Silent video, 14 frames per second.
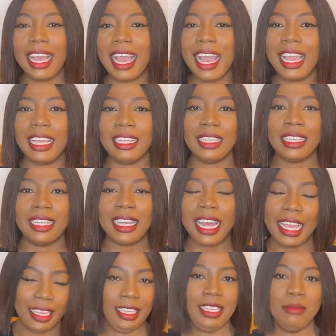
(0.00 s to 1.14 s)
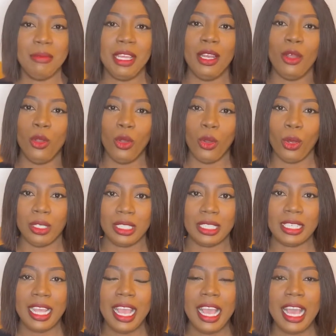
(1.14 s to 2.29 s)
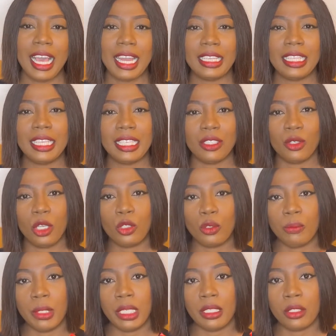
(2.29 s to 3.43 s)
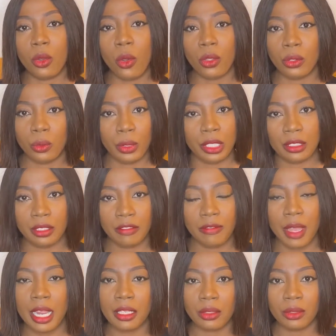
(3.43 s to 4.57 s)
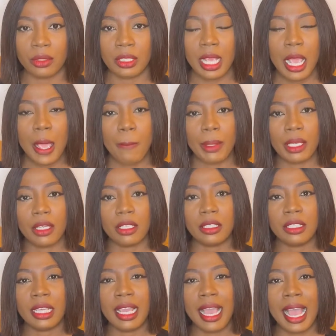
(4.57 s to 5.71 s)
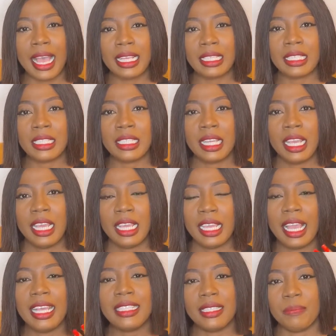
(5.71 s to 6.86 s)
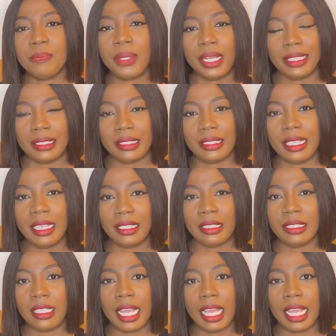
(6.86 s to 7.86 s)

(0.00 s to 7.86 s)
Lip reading: I like him a lot, and I think he's going to make it all the way to the finals because he has a personality.